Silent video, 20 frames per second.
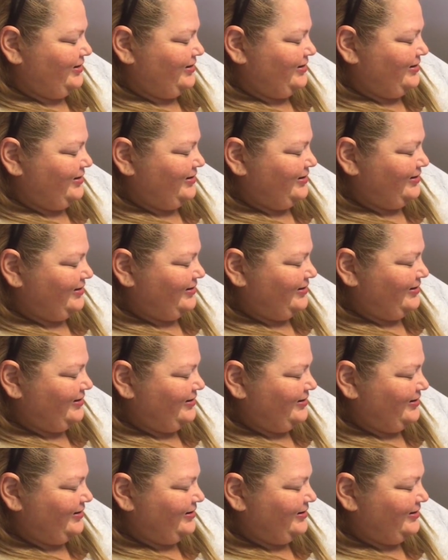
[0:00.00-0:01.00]

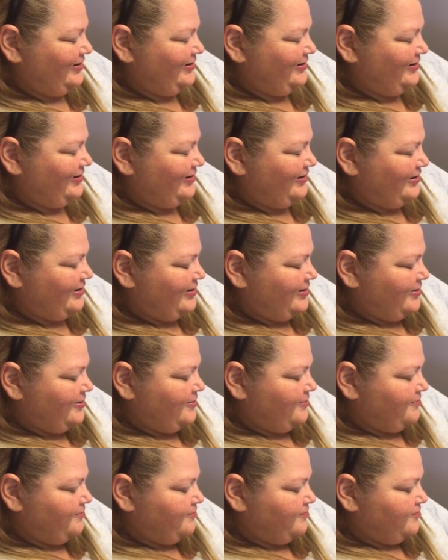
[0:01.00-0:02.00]

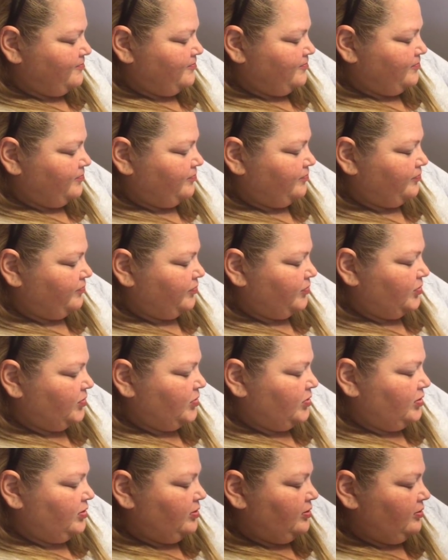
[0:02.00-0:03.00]

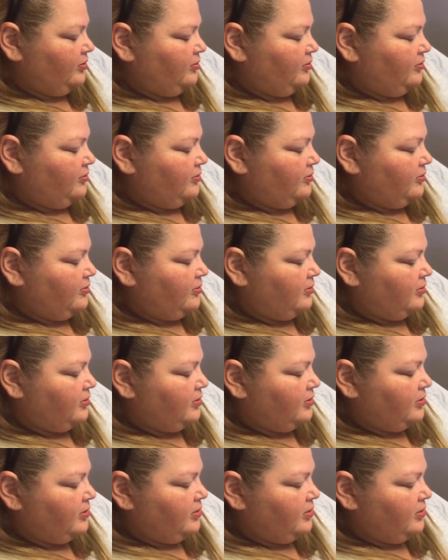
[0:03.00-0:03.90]
No one is speaking in this clip.